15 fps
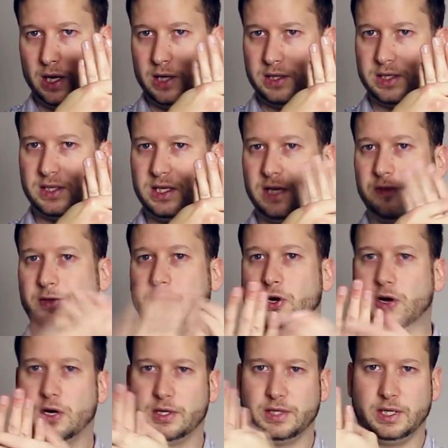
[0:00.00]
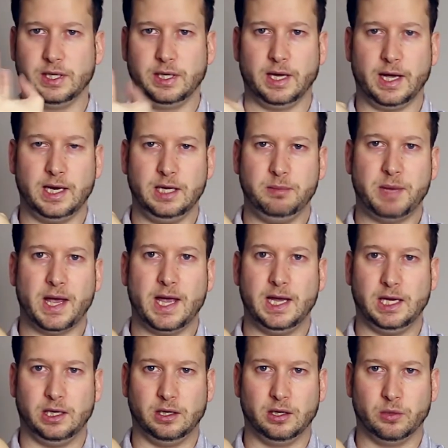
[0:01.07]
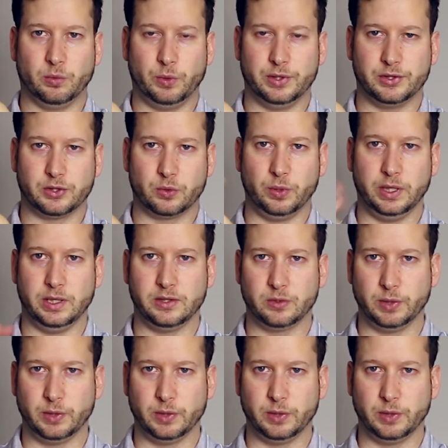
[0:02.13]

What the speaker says: to see if they're causing any pain when squeezed.